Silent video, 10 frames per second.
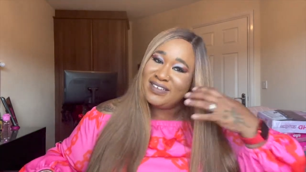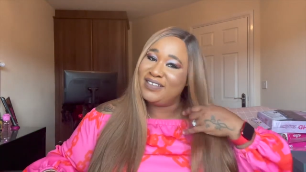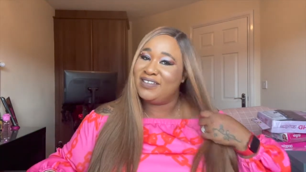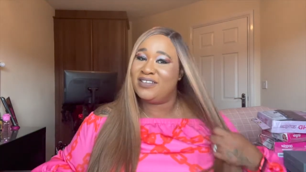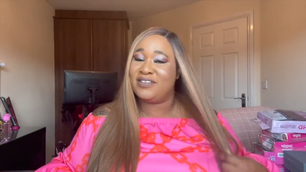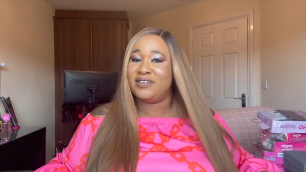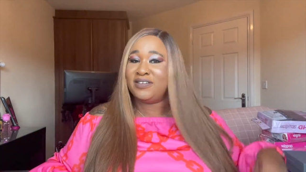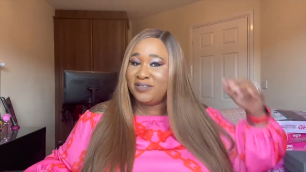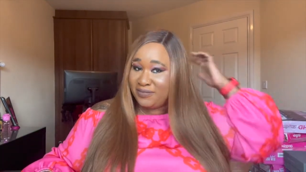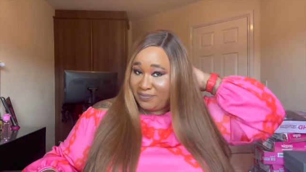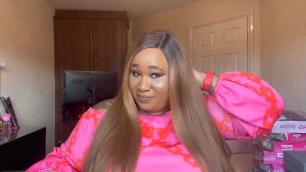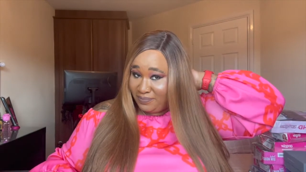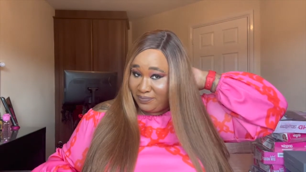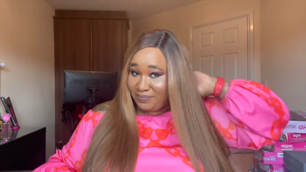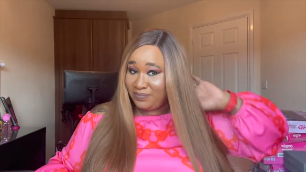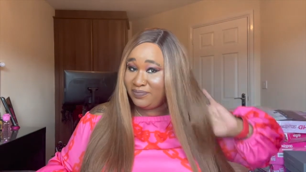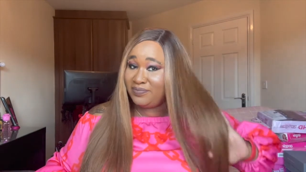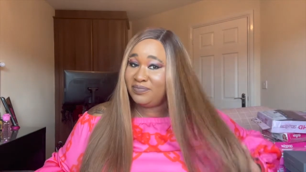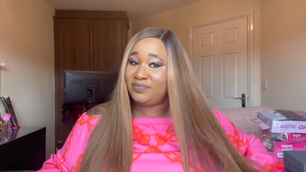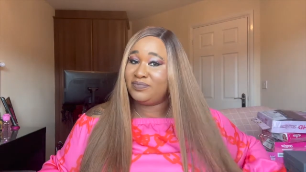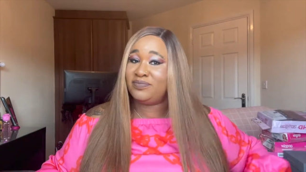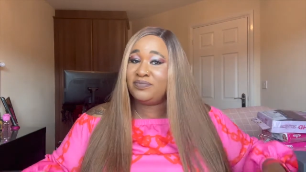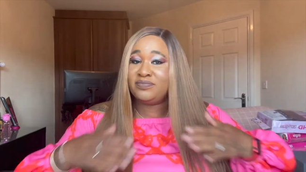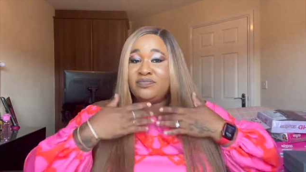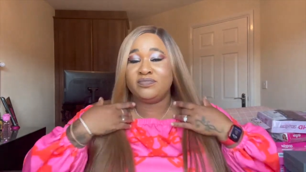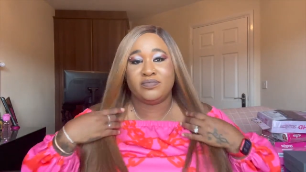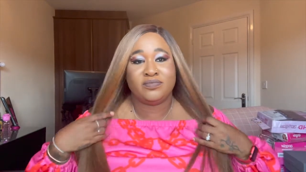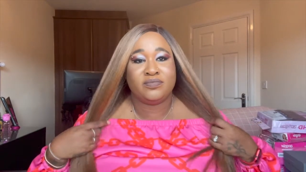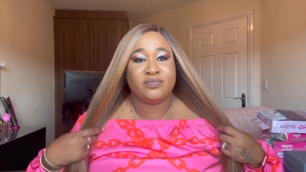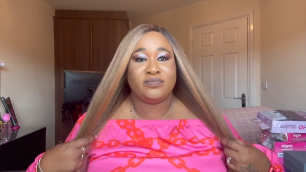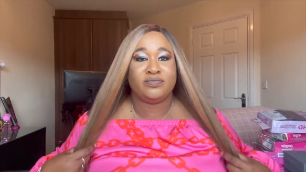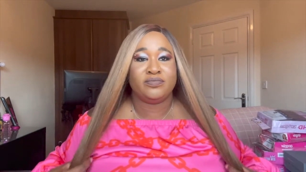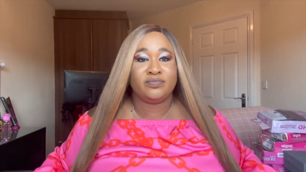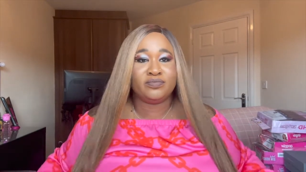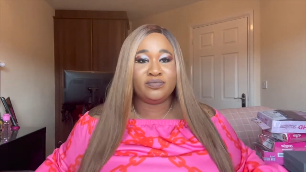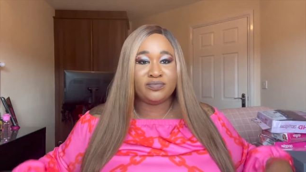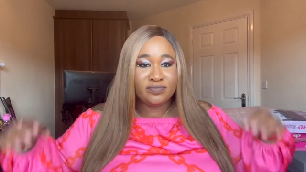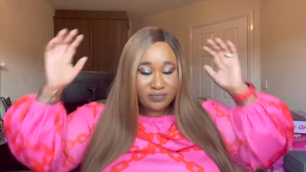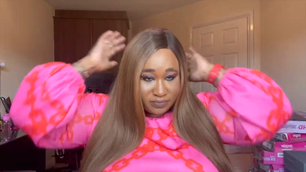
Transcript: [no speech]